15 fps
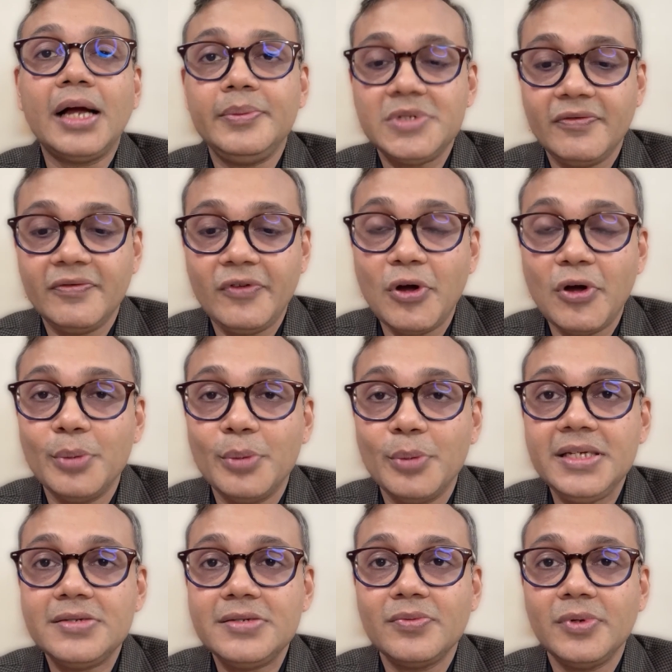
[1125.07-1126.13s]
types of
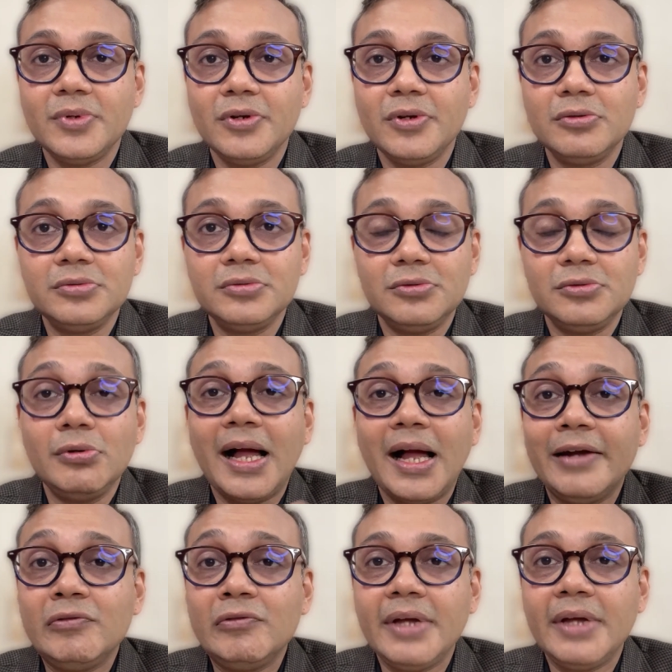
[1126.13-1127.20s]
lobbies, two
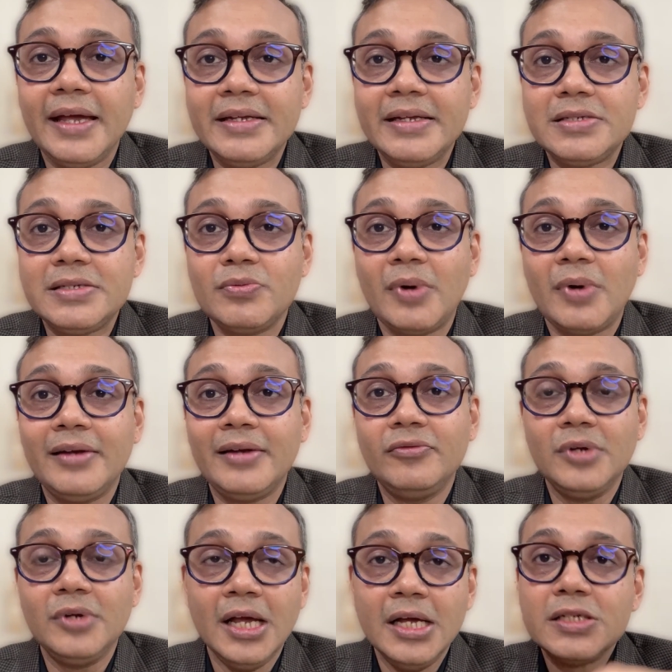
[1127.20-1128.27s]
advocates. One
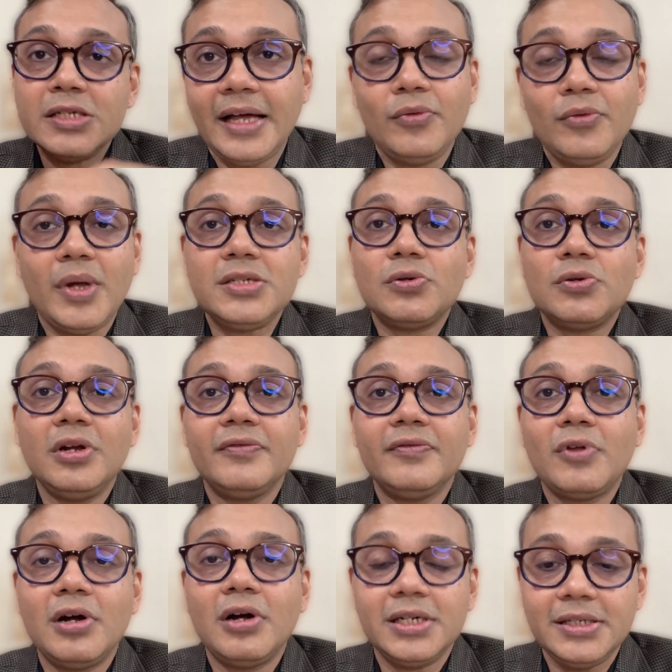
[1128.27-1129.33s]
school of thought
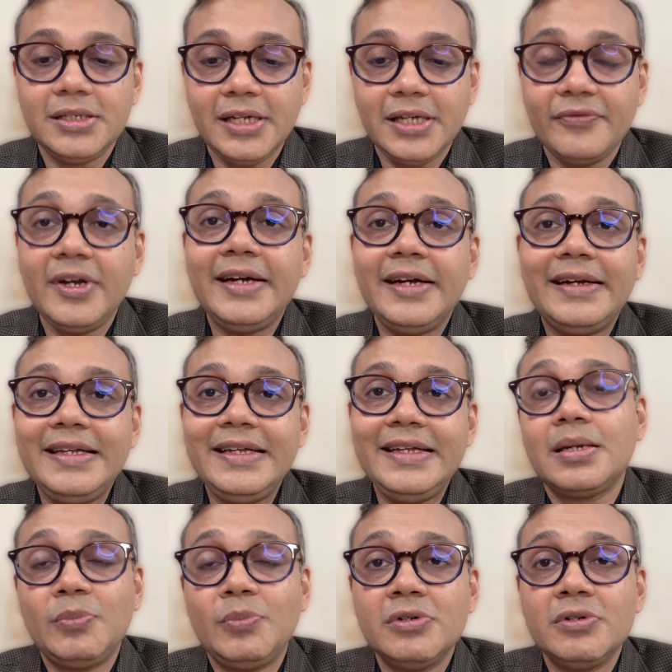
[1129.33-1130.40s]
is against the
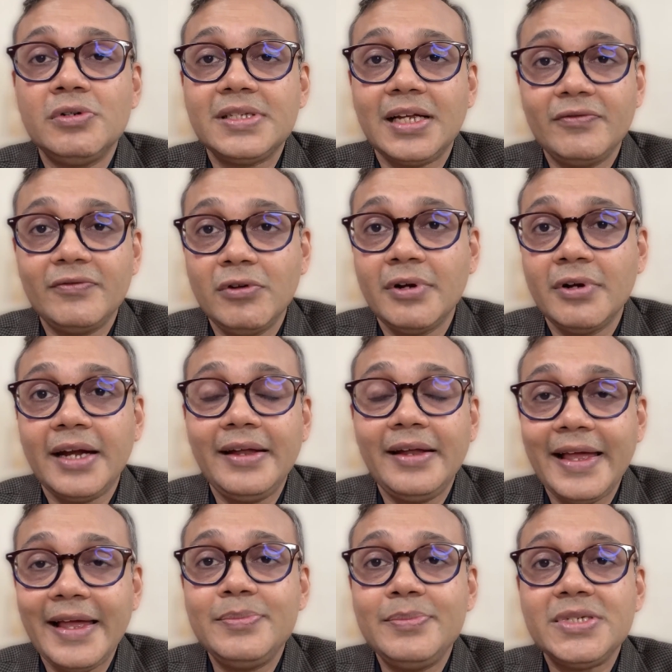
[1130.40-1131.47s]
fluoride, and one
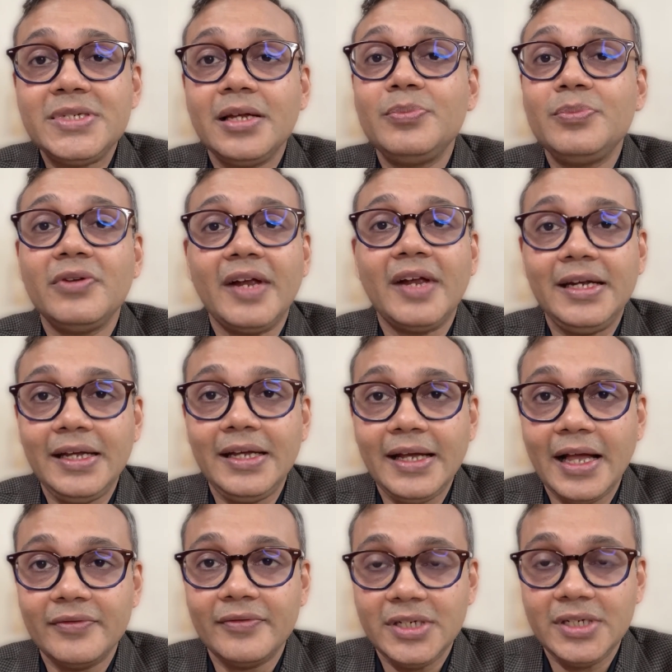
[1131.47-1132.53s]
school of thought
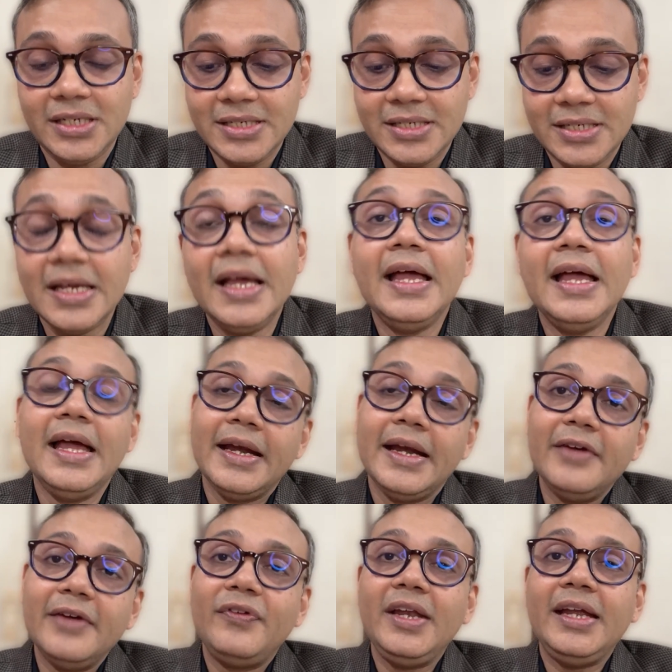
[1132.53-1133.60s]
definitely supports that
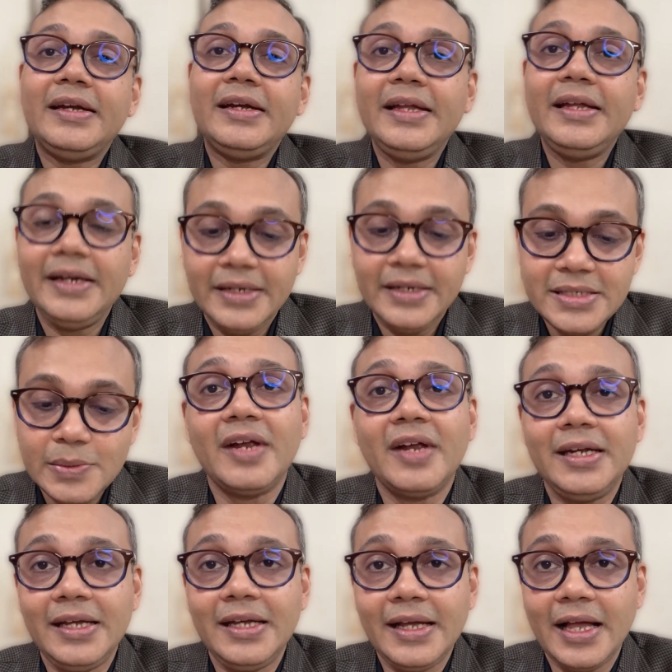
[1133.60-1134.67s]
fluoride helps in
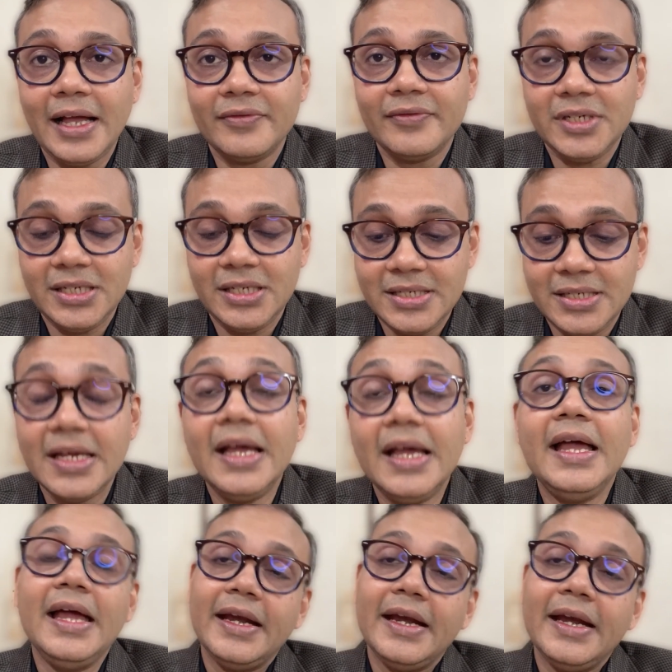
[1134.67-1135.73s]
preventing cavities.
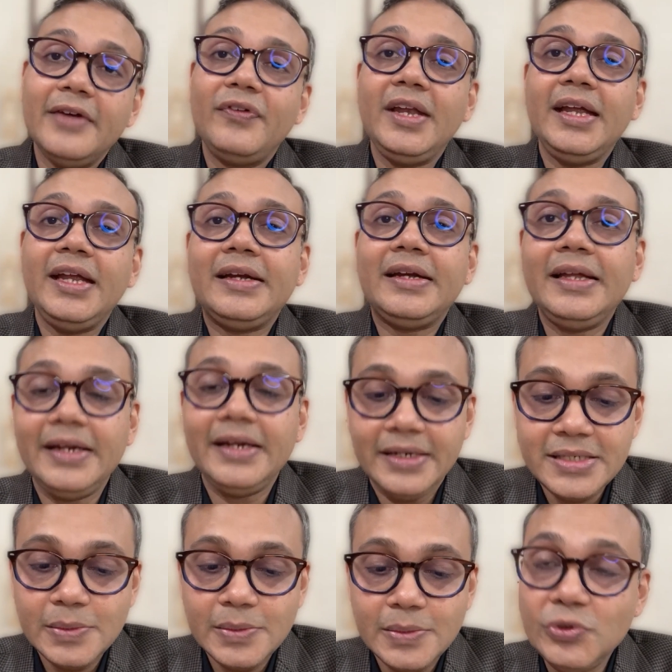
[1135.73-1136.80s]
Definitely, it
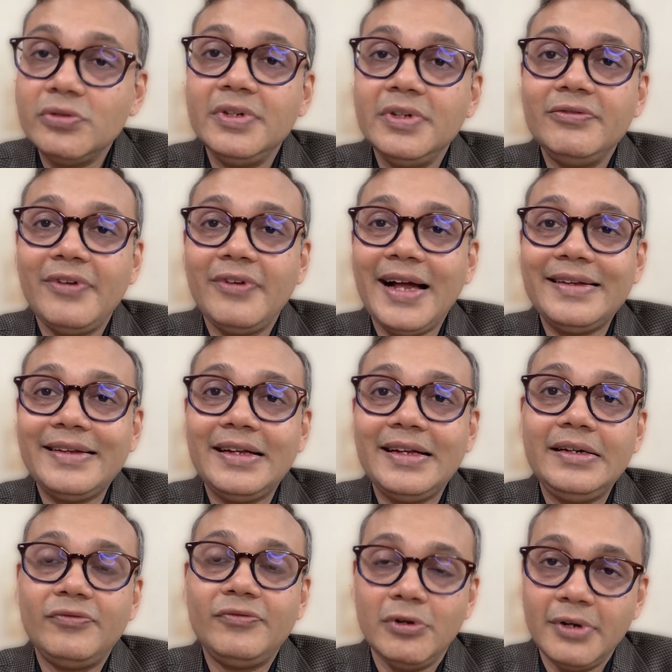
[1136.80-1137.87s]
is a proven fact
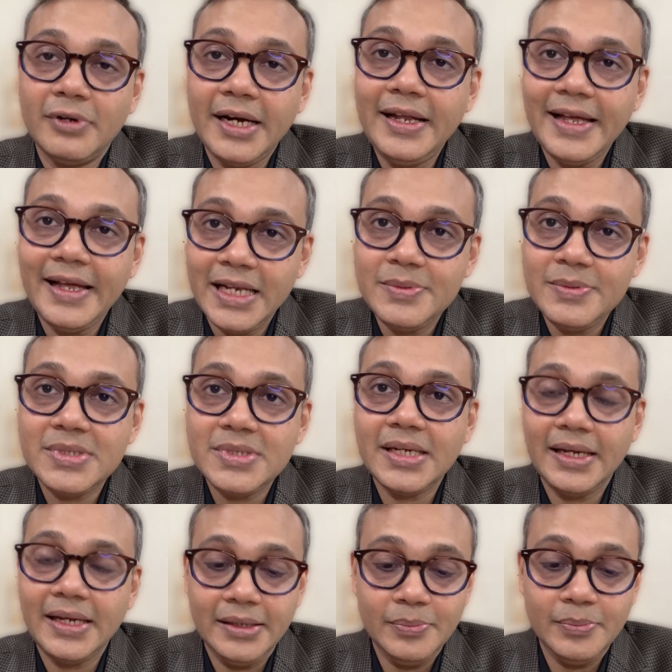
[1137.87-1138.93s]
that fluoride helps
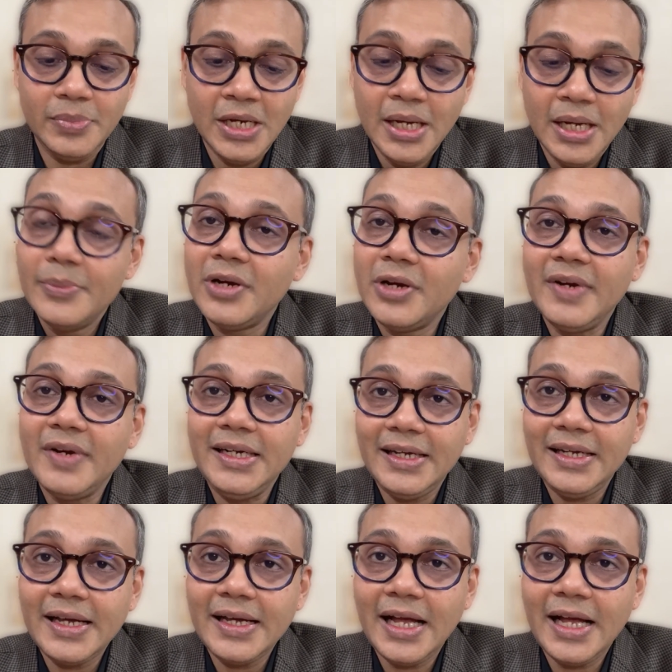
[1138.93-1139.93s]
in preventing